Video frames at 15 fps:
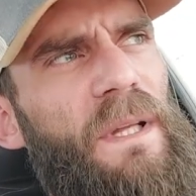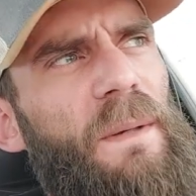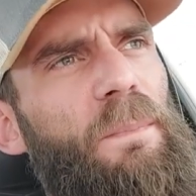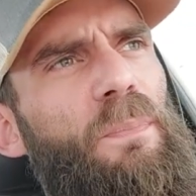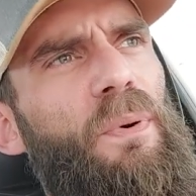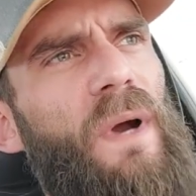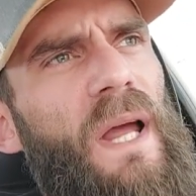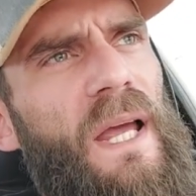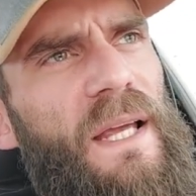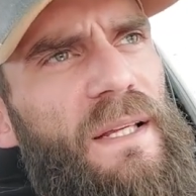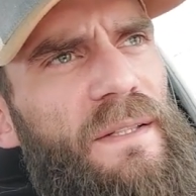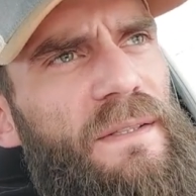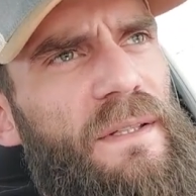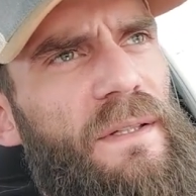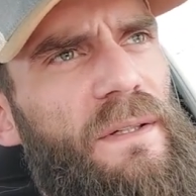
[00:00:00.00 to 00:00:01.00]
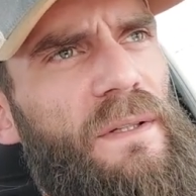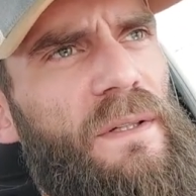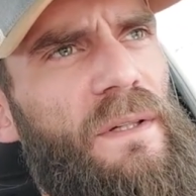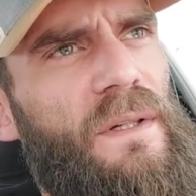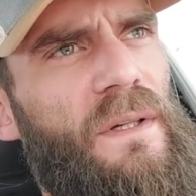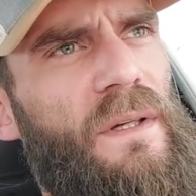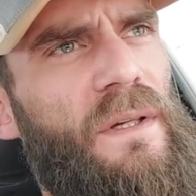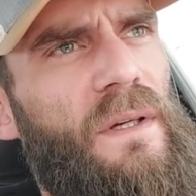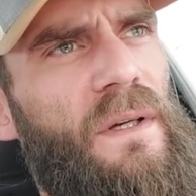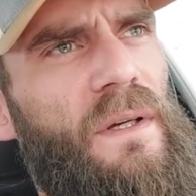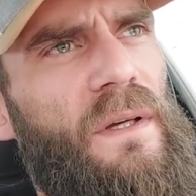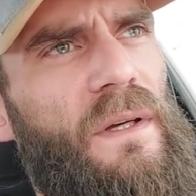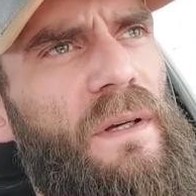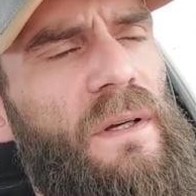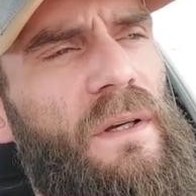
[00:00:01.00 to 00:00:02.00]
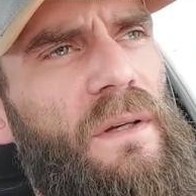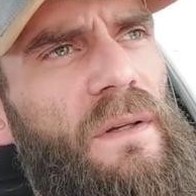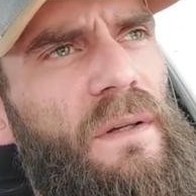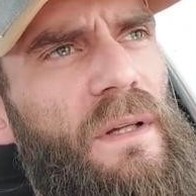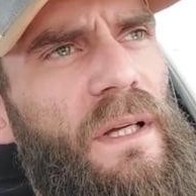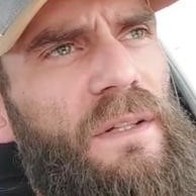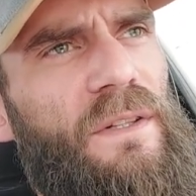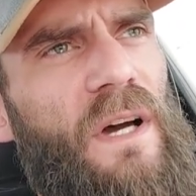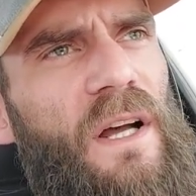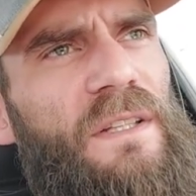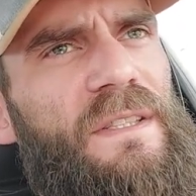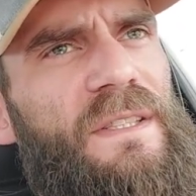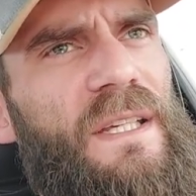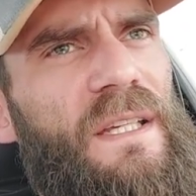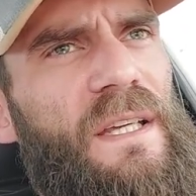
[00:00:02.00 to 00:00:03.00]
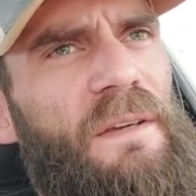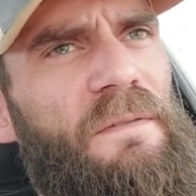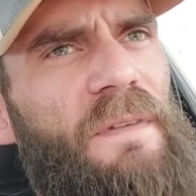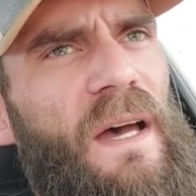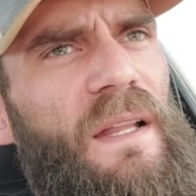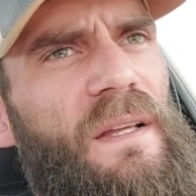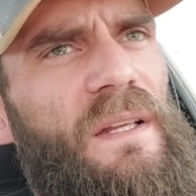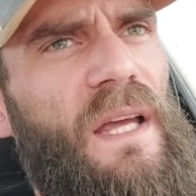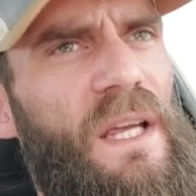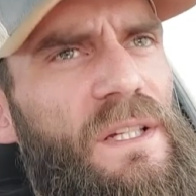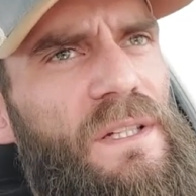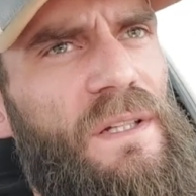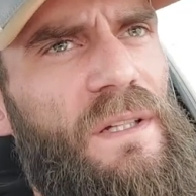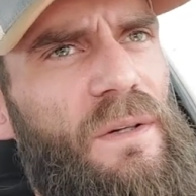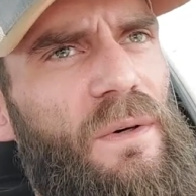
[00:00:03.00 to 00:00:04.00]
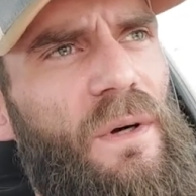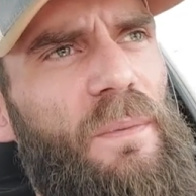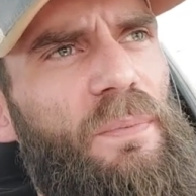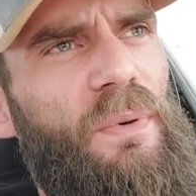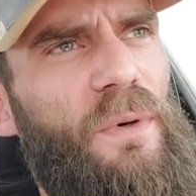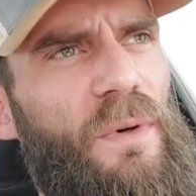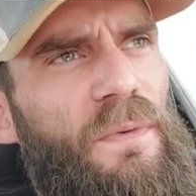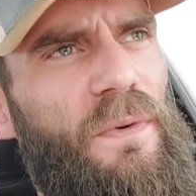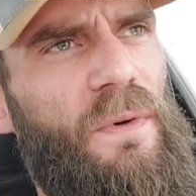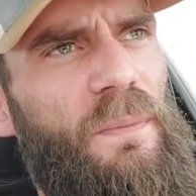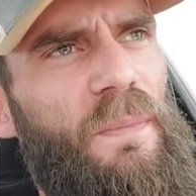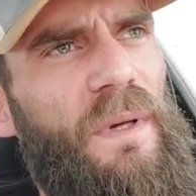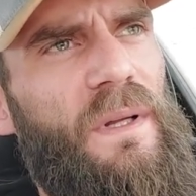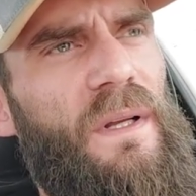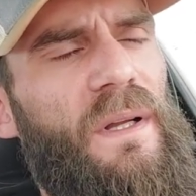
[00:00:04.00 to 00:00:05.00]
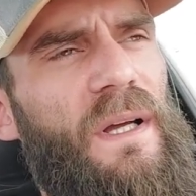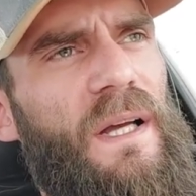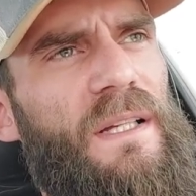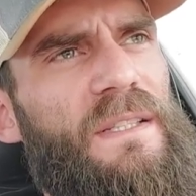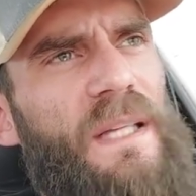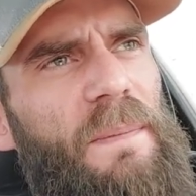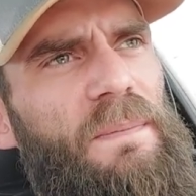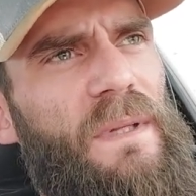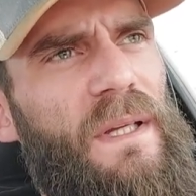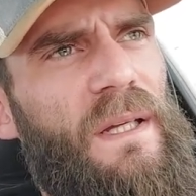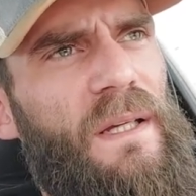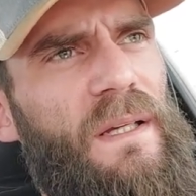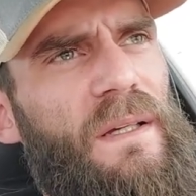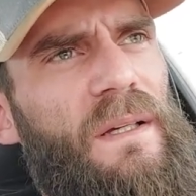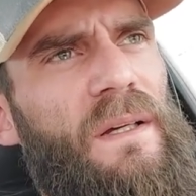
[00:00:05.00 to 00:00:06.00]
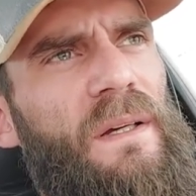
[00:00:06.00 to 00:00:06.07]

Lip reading: praise, like not seeking validation or approval, but accepting